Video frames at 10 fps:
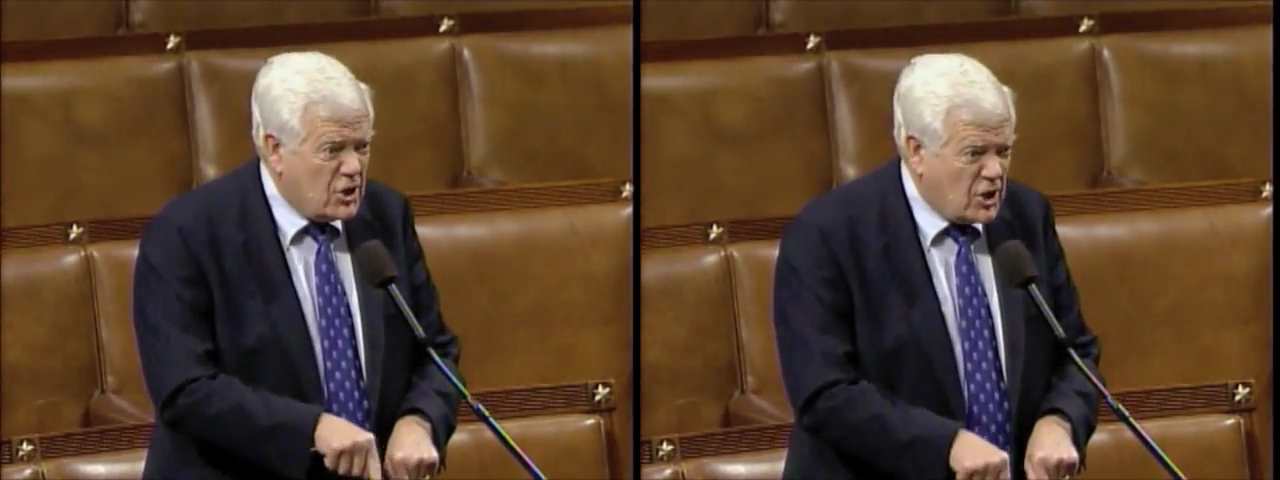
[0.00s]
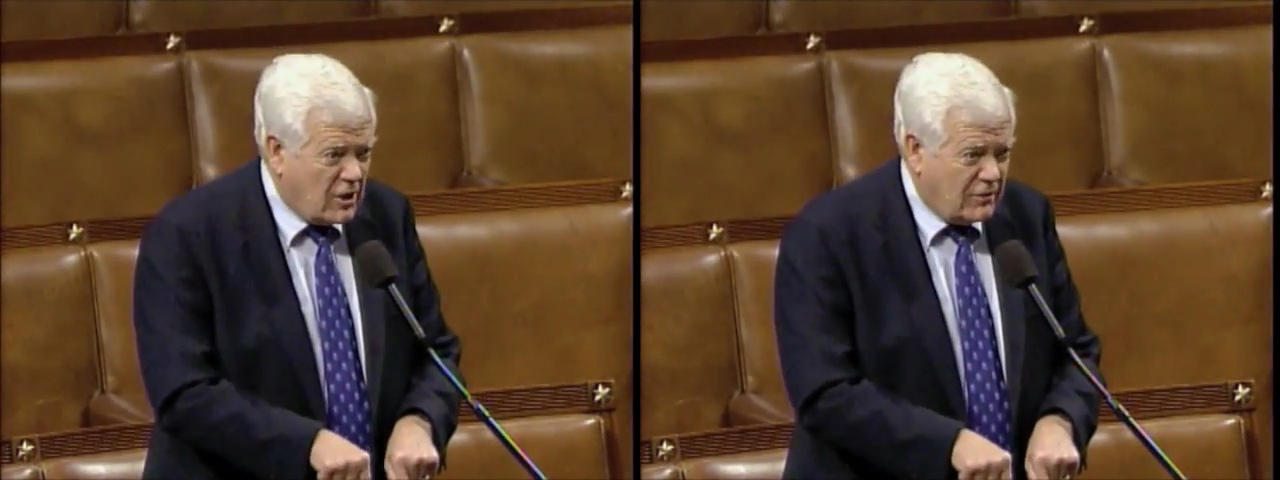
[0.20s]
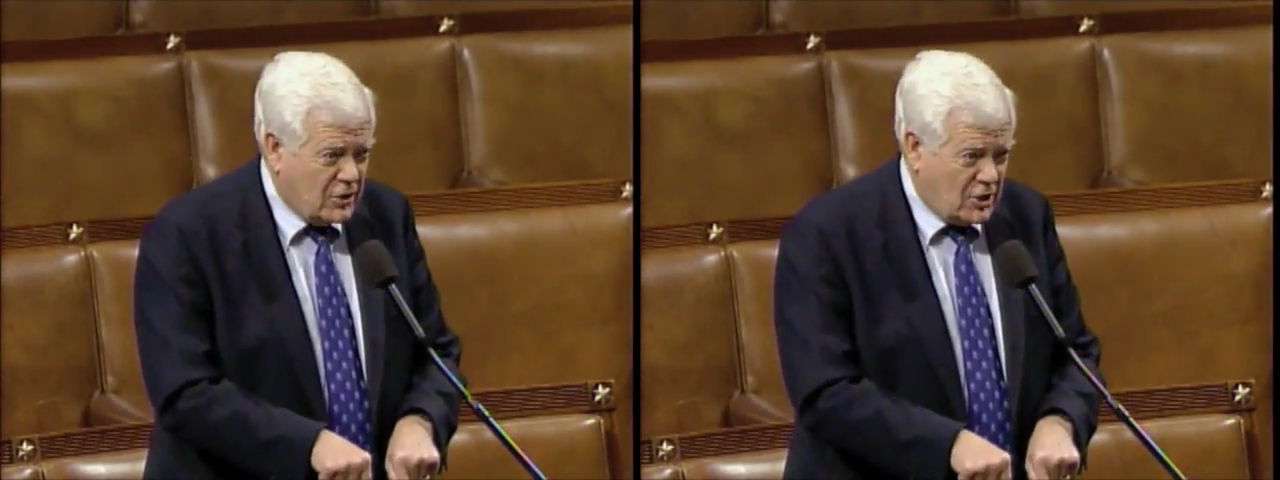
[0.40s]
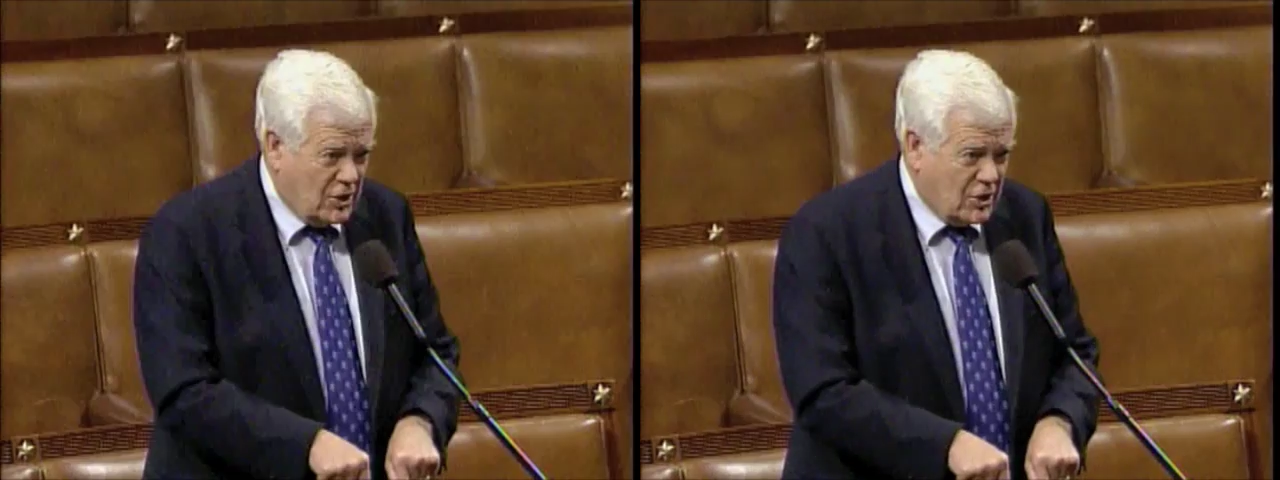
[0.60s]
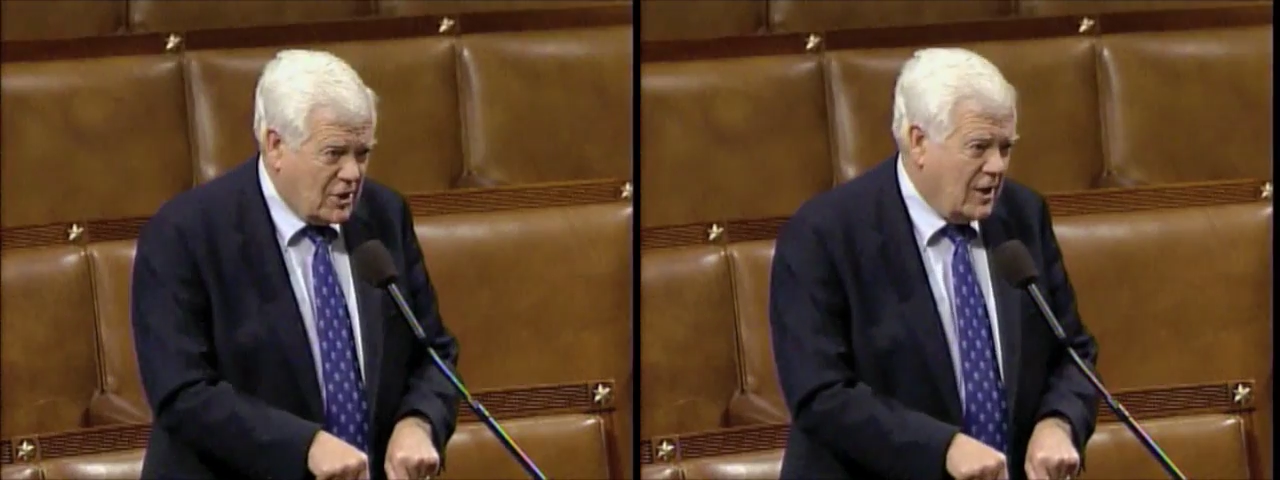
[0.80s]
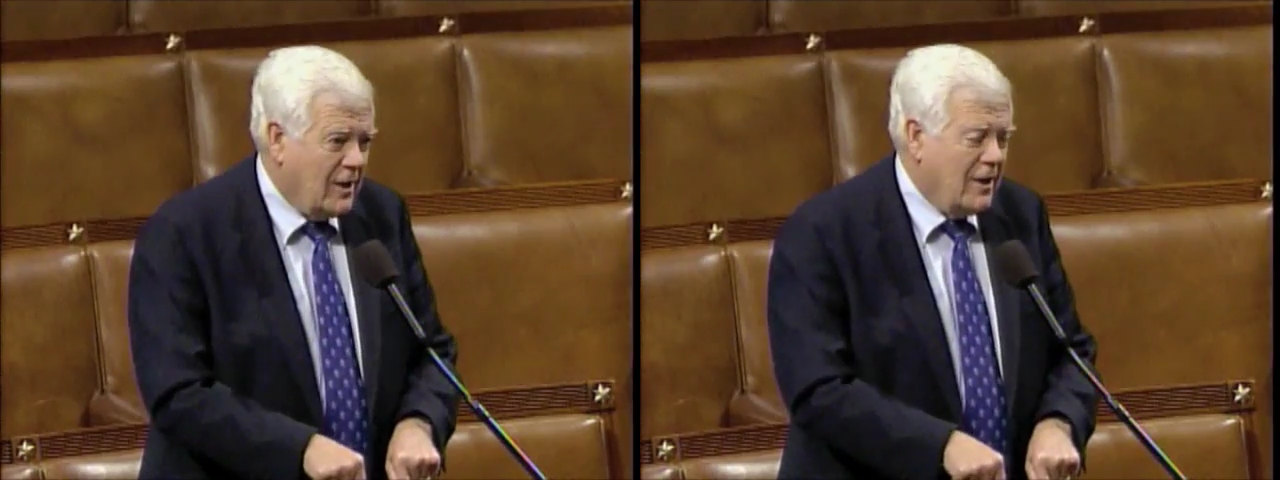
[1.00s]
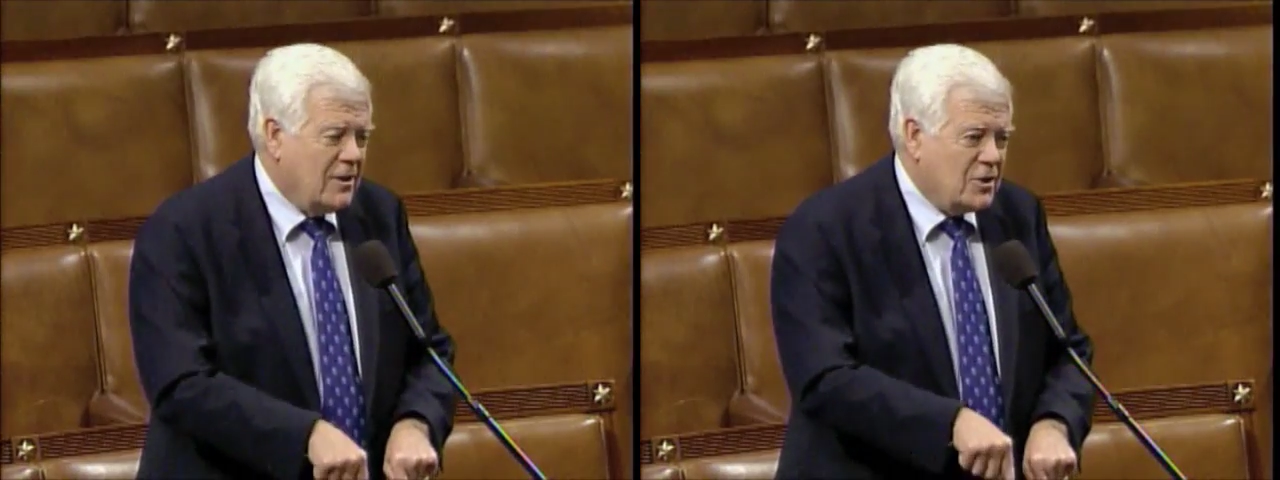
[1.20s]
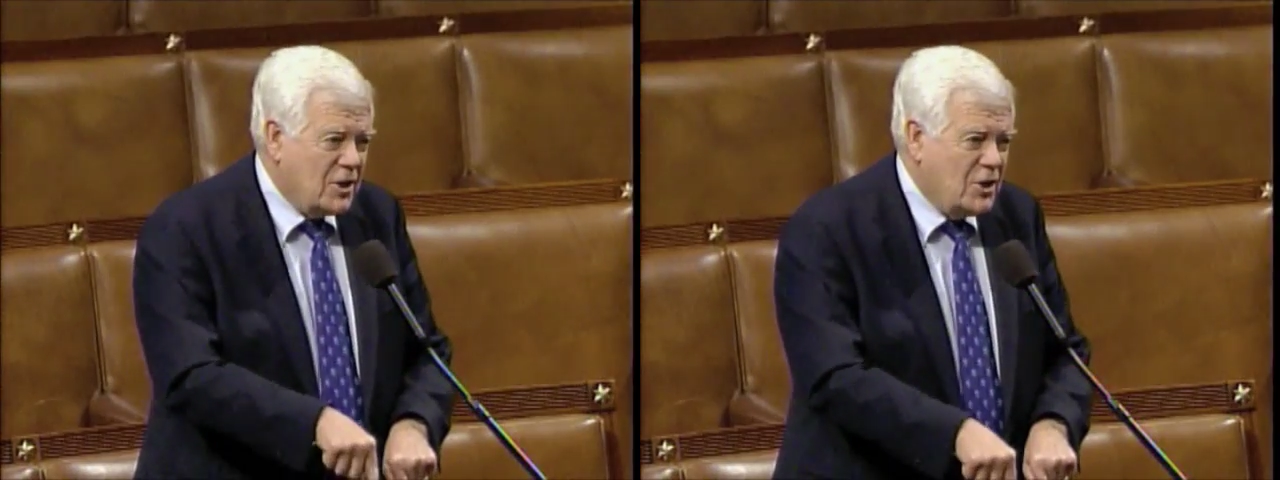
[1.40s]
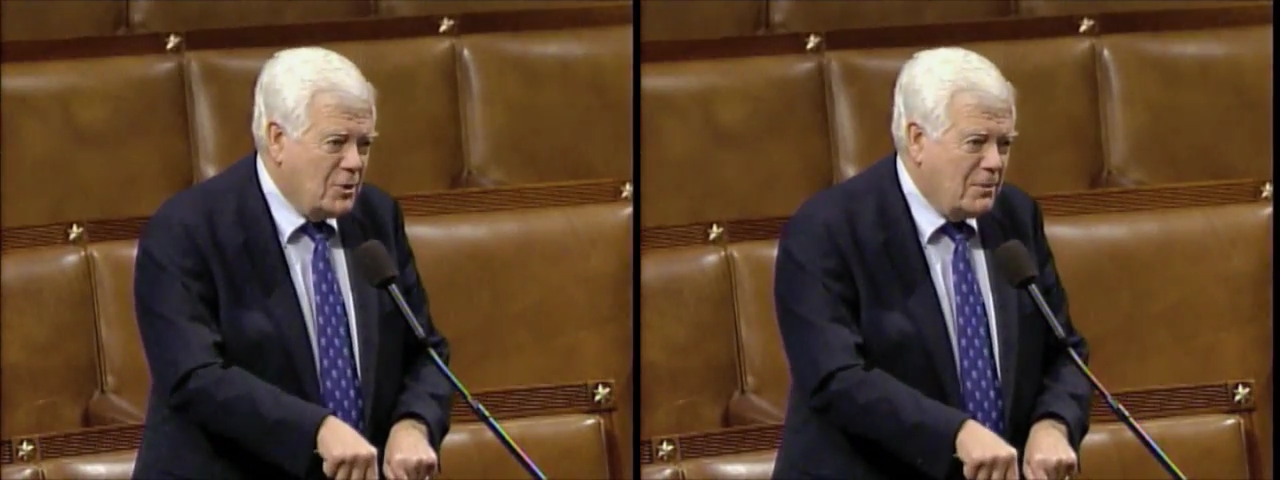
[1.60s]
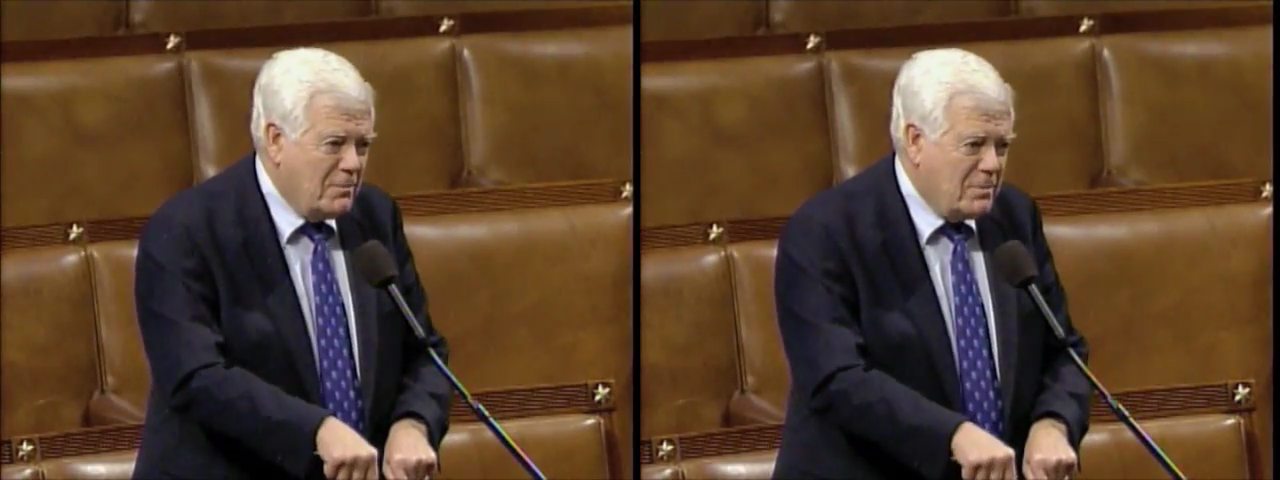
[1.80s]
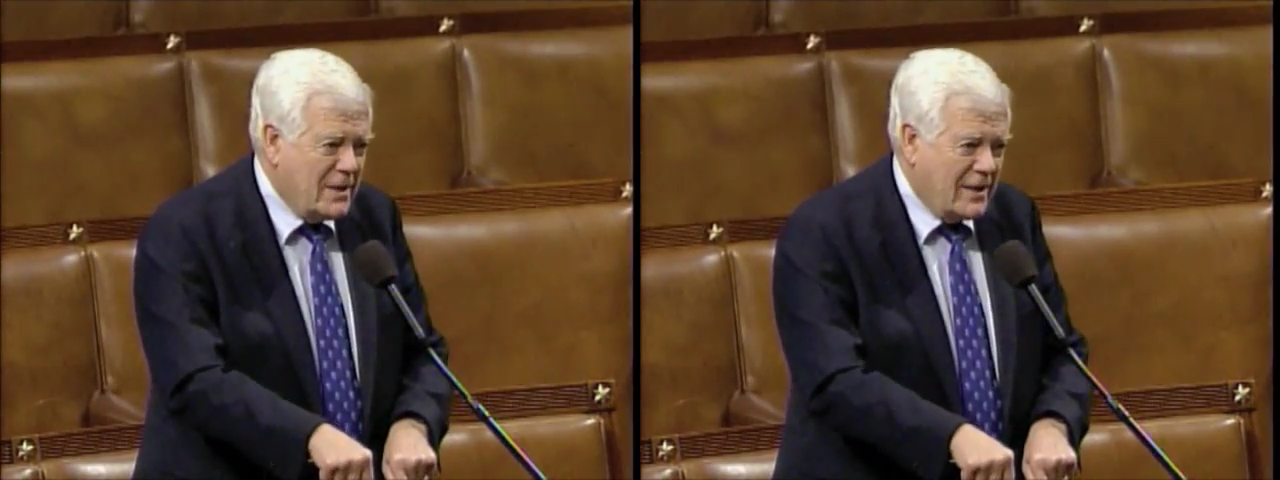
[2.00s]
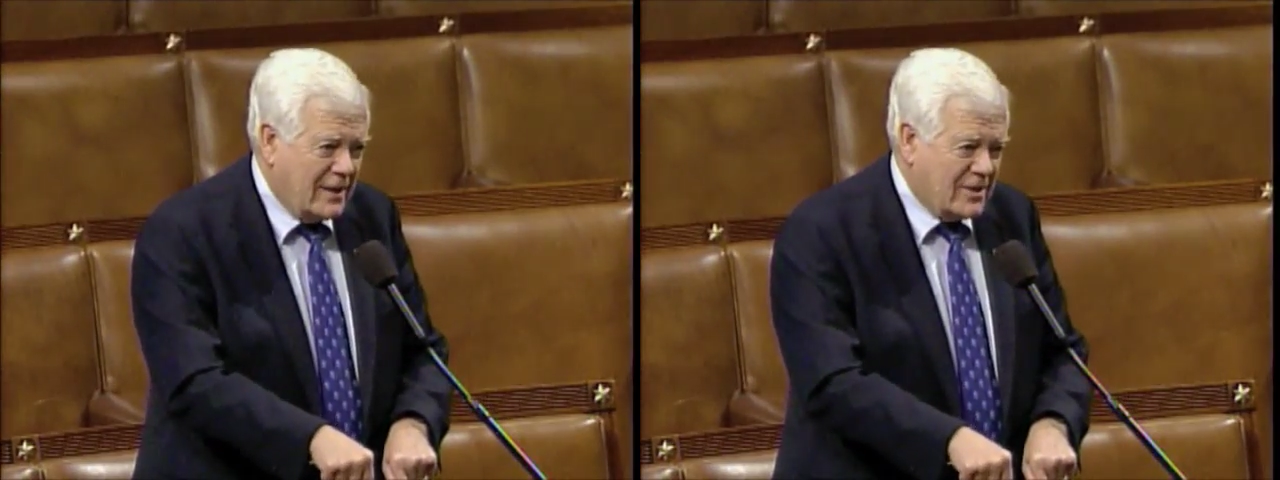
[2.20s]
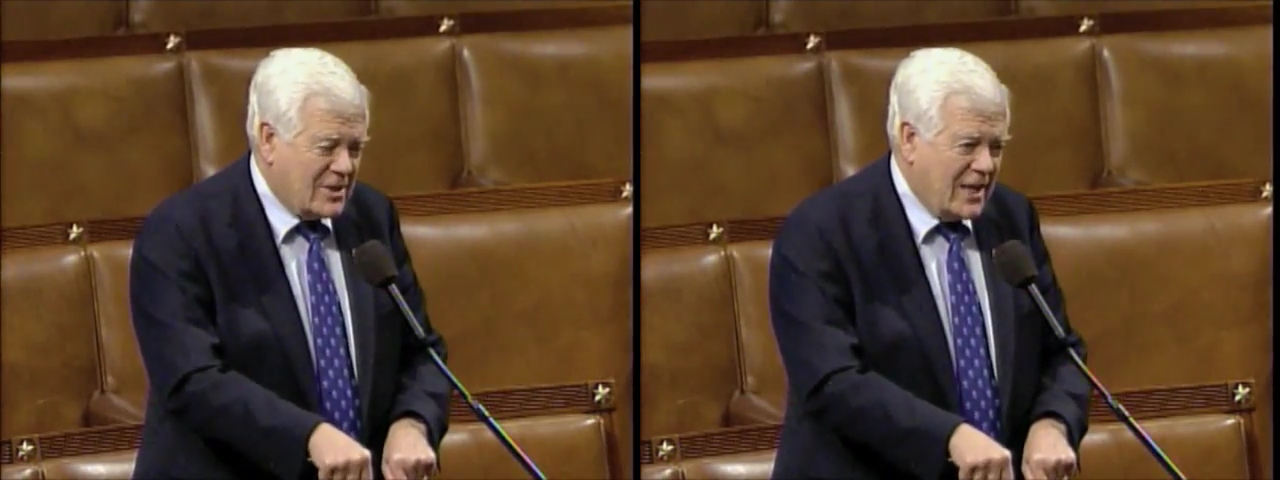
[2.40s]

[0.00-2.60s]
services to human beings.